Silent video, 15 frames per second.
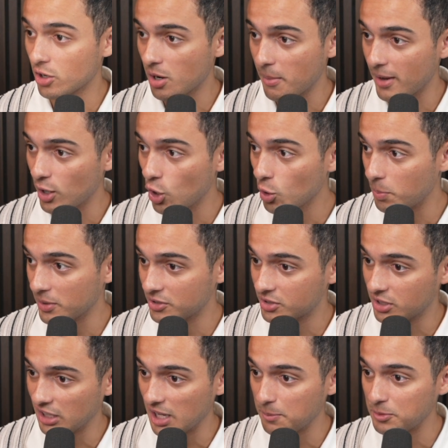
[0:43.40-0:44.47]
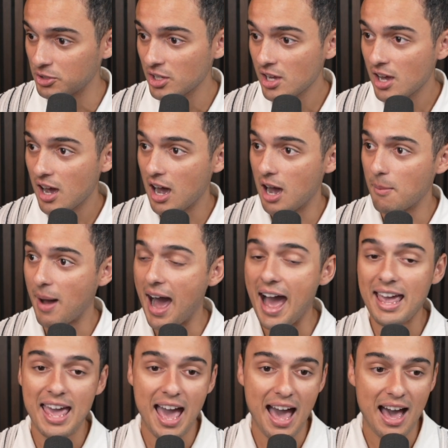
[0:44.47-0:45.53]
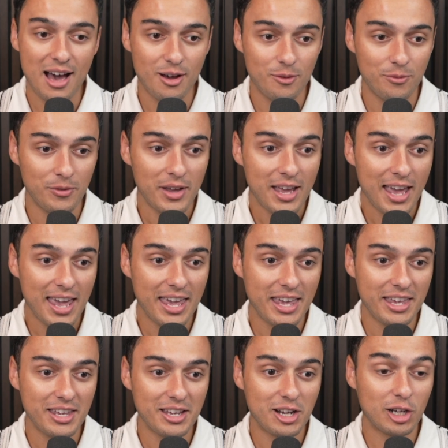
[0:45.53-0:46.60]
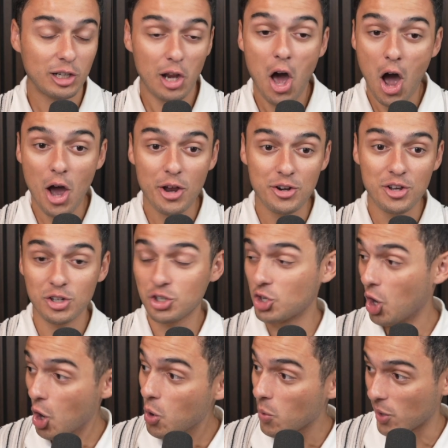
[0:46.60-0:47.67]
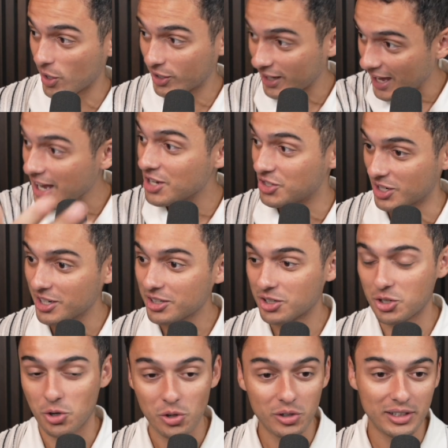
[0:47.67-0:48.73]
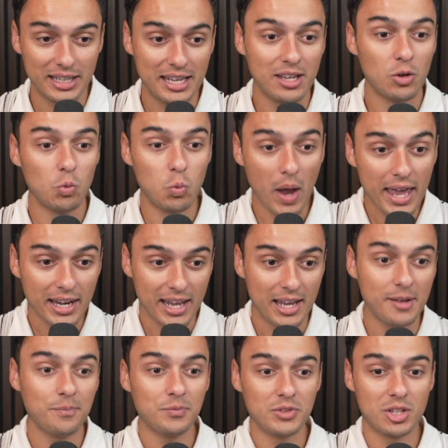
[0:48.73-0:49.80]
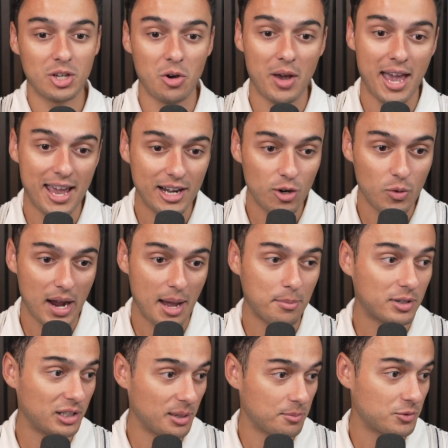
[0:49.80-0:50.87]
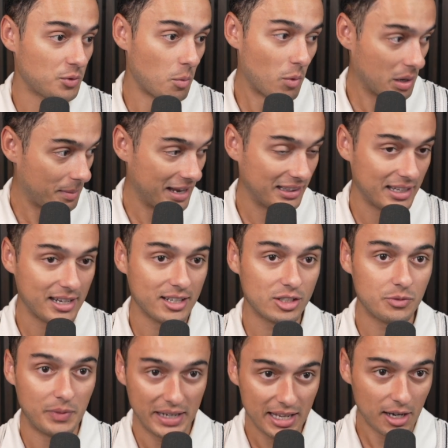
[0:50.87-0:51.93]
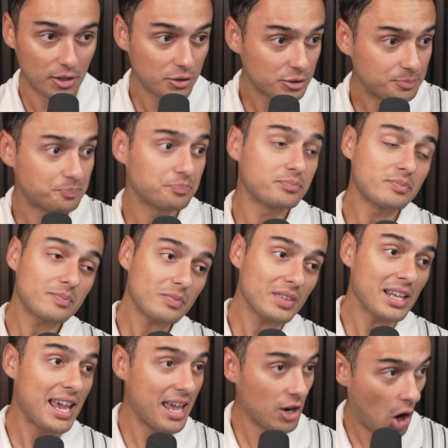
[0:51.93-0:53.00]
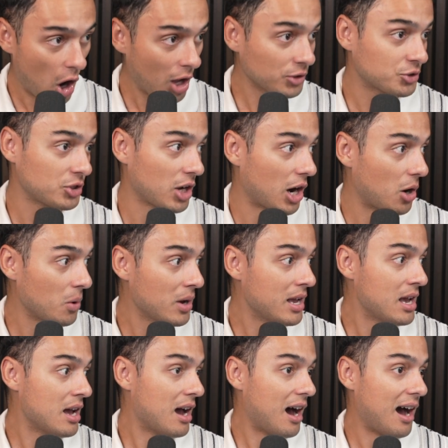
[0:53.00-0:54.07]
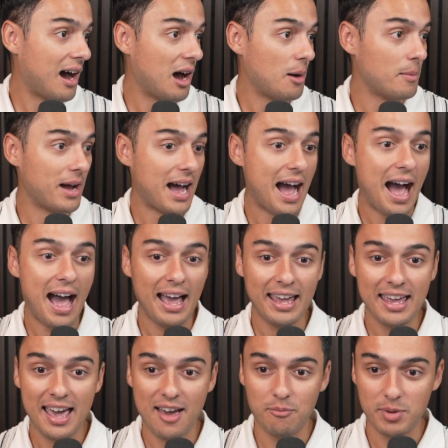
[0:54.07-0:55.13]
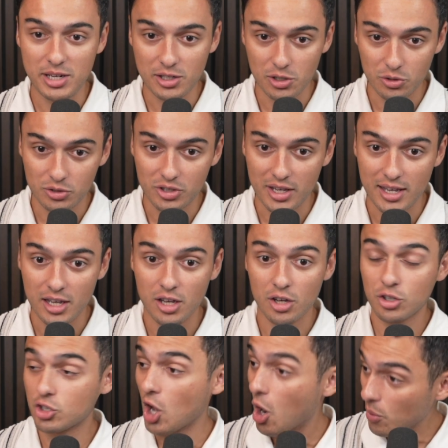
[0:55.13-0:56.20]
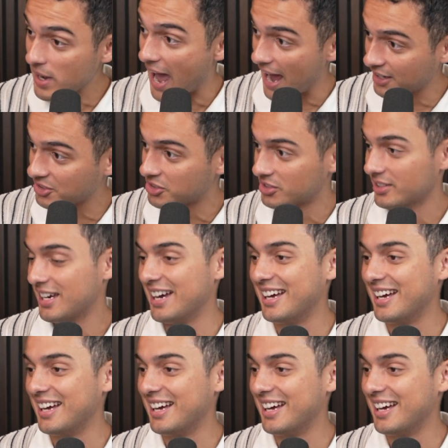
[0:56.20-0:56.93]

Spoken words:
on my Opus clips, I have a Claude Co-work agent currently waiting to go ahead and grab clips from one of my latest videos. And also, I have been using Codex,